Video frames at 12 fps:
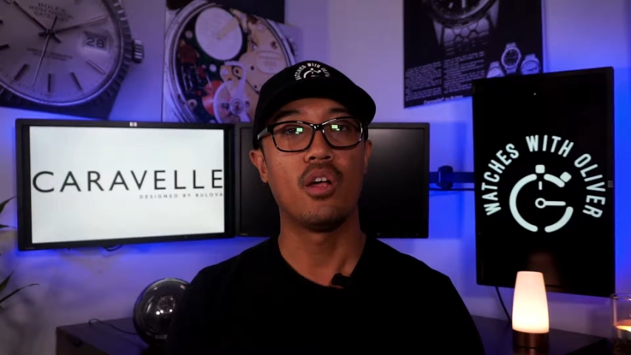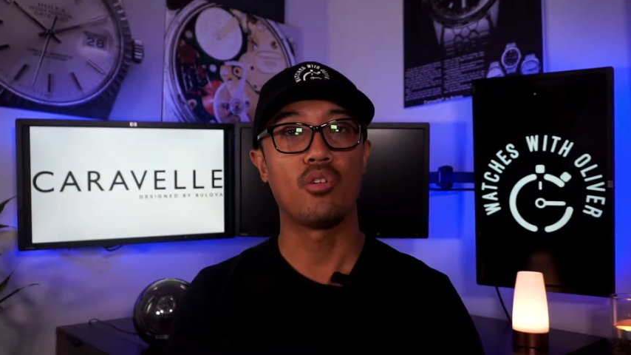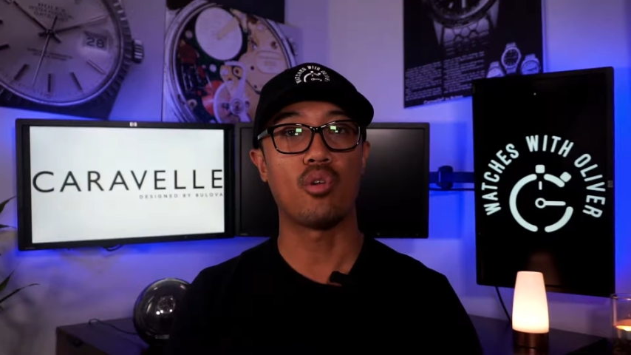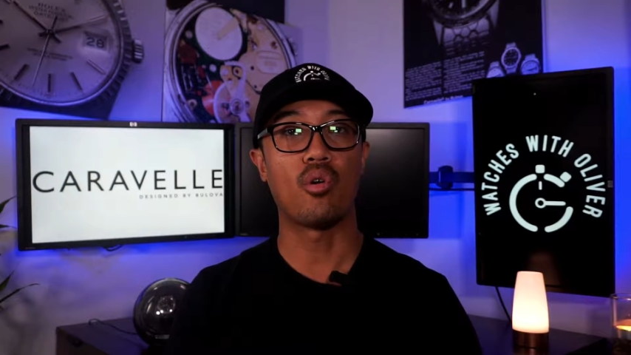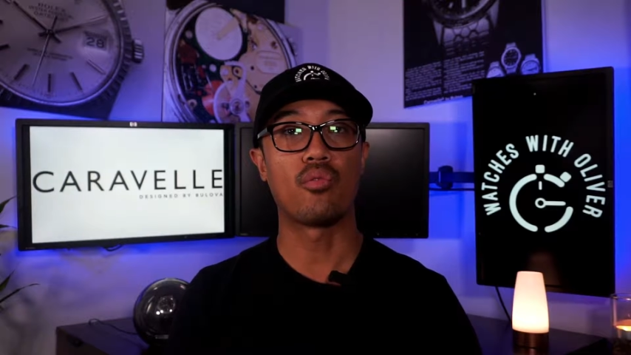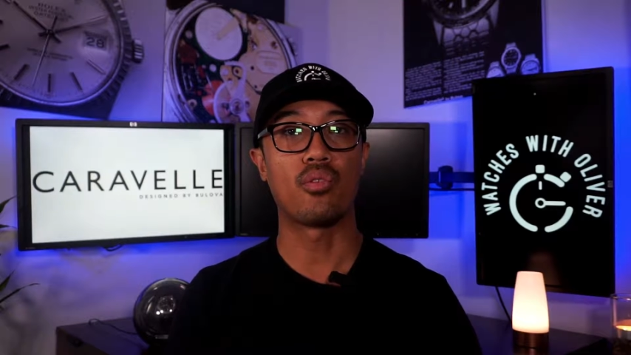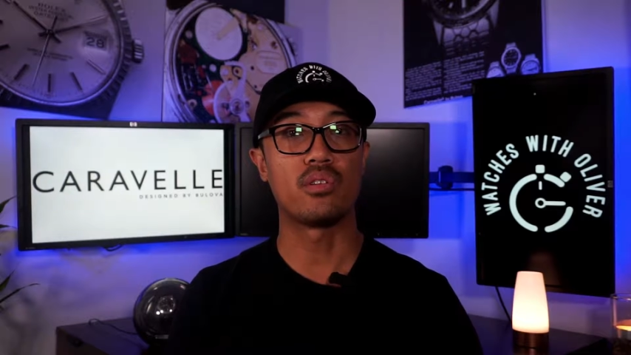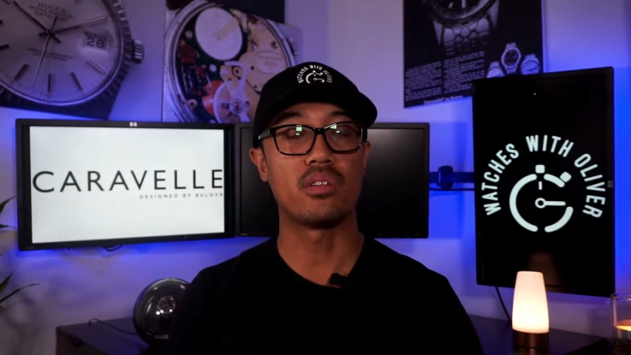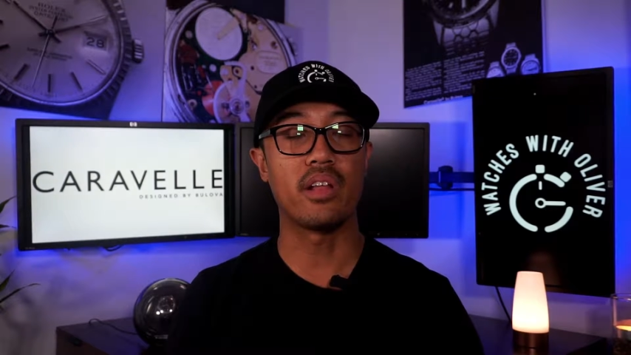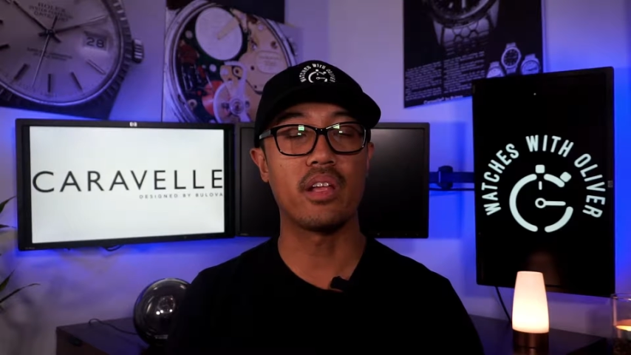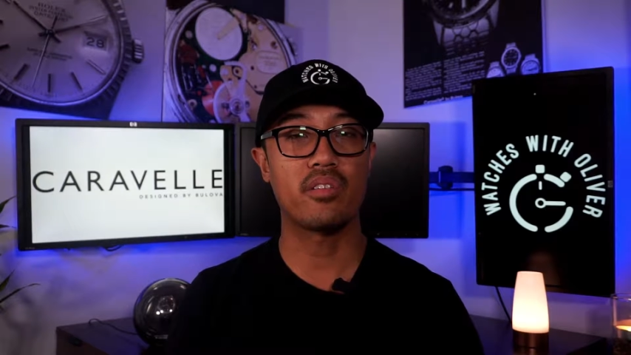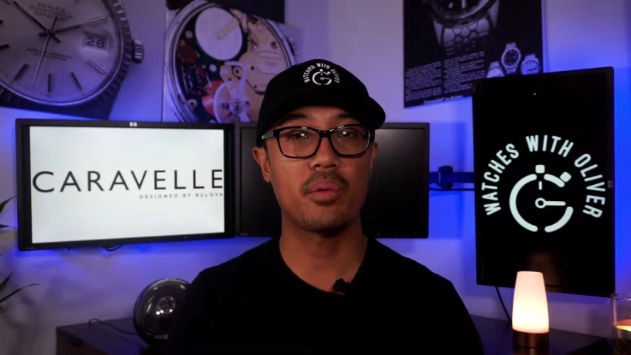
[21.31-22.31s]
So for
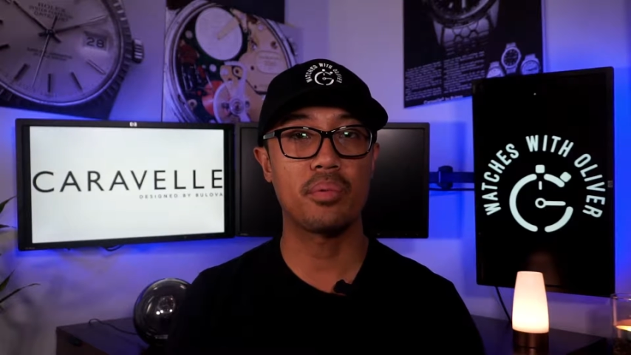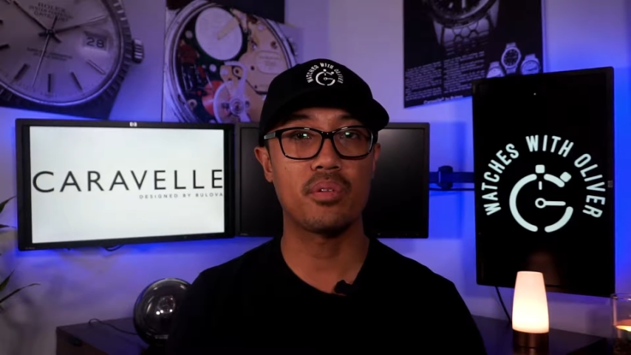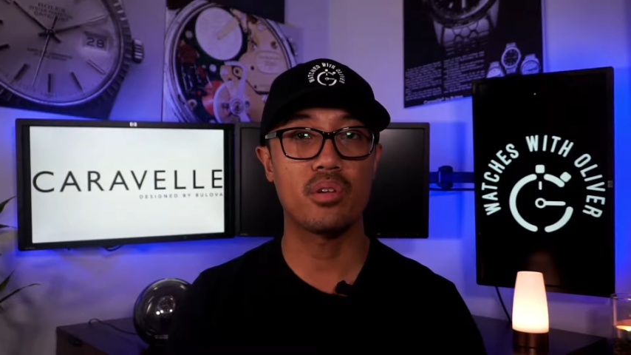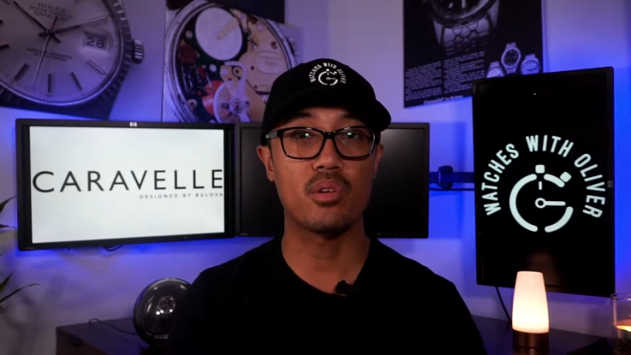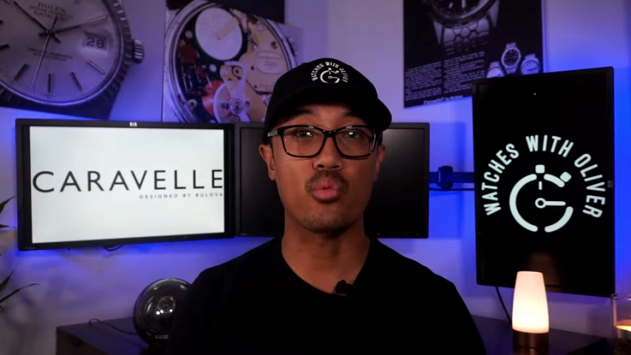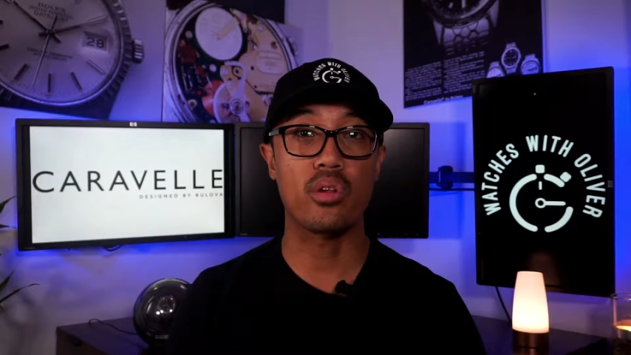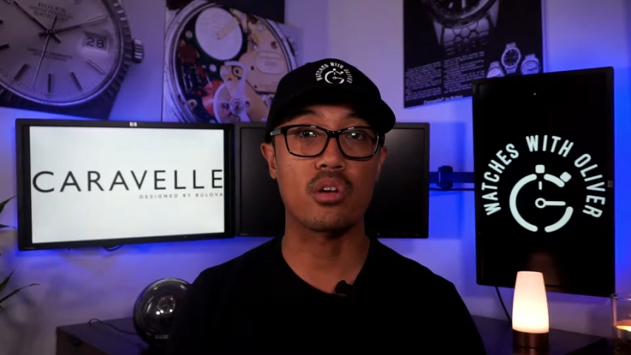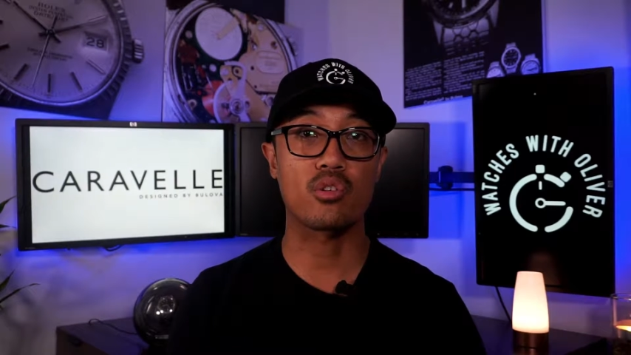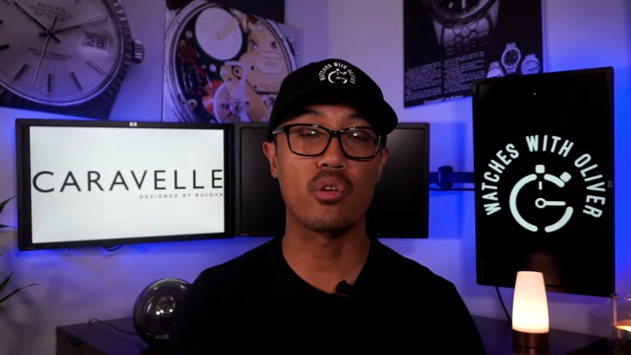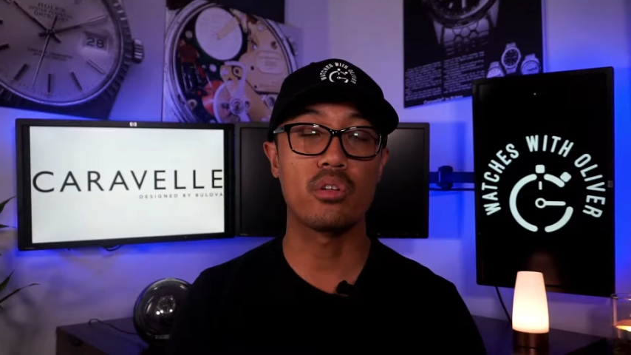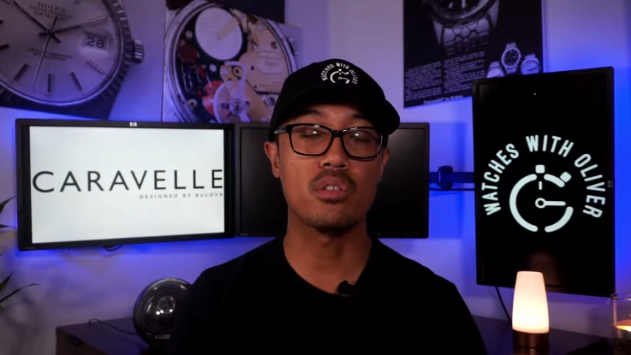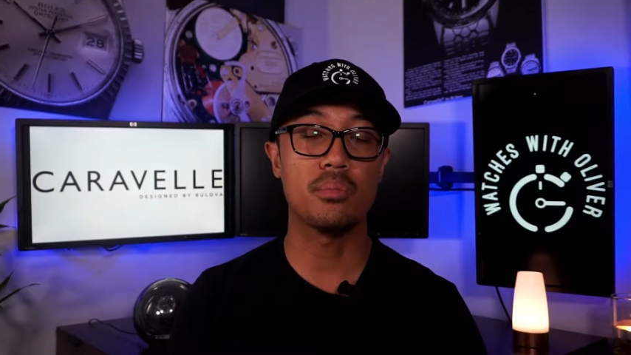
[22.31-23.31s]
today's episode, we are
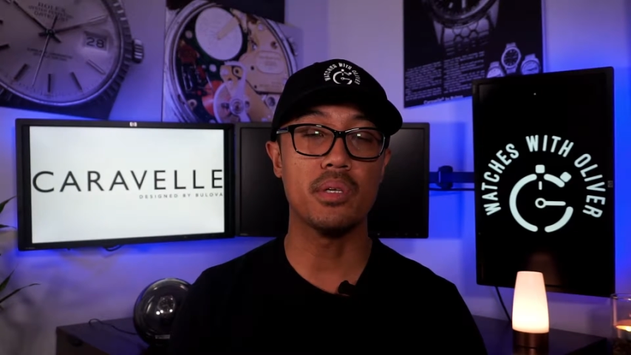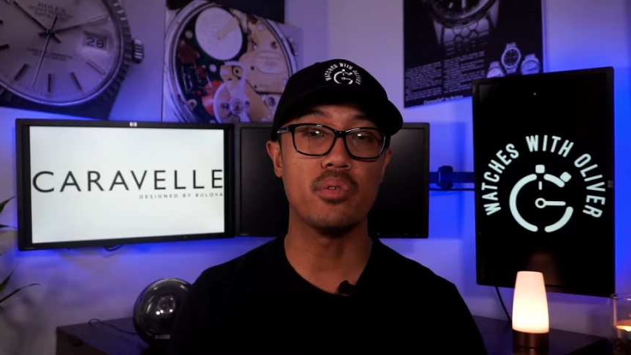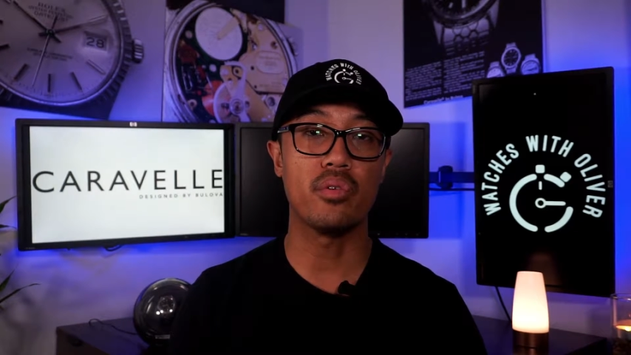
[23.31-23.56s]
going to be